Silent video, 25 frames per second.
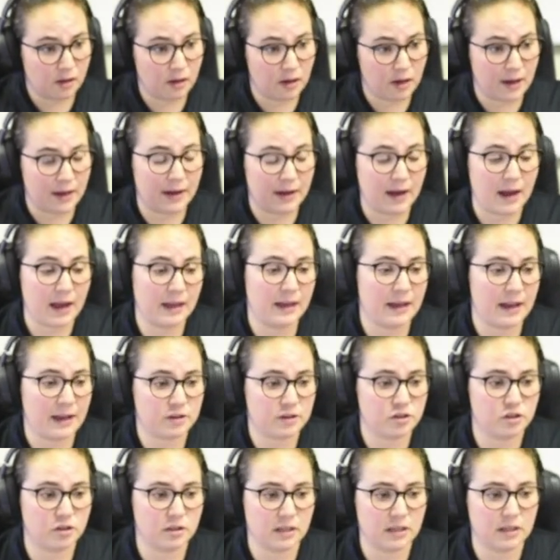And I
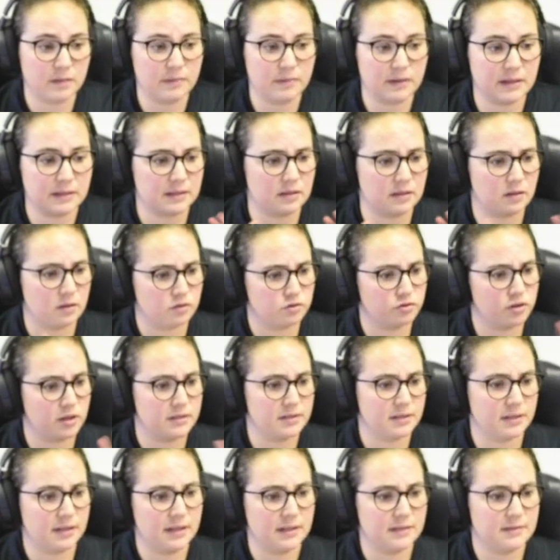actually, because I don't trust the
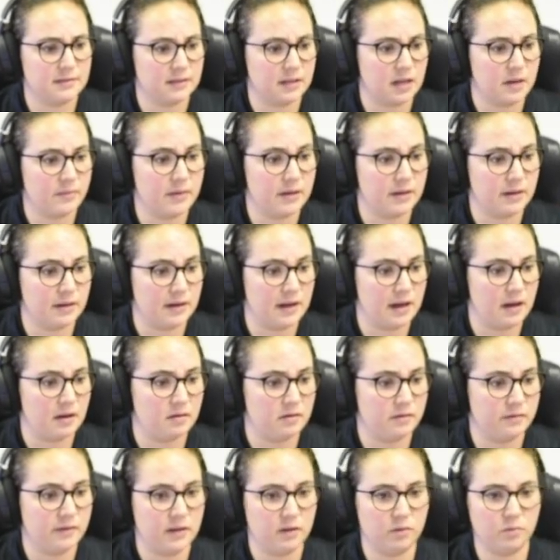kids to come in and out of it,